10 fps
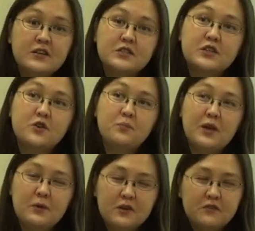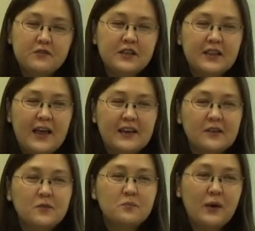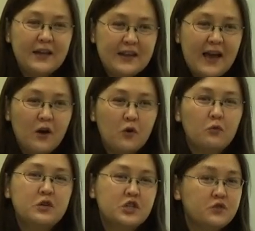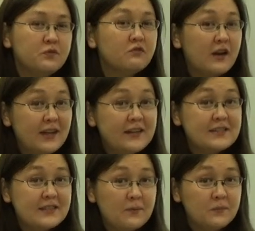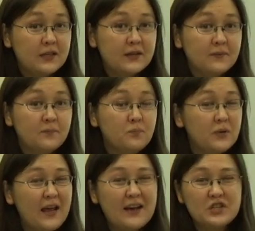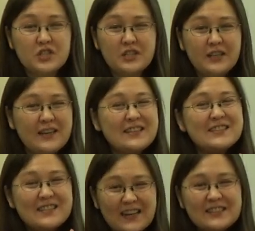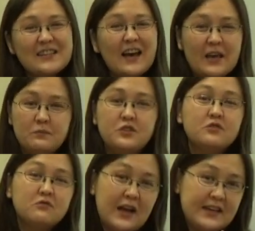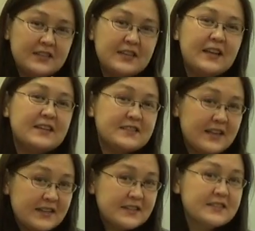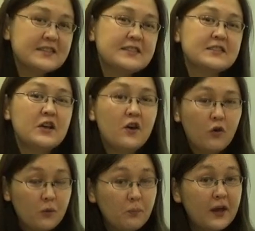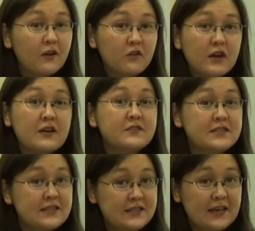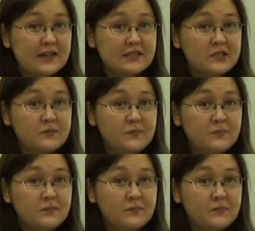So maybe you feel like by now we should be writing something, but actually it's not time to write any sentences or paragraphs yet.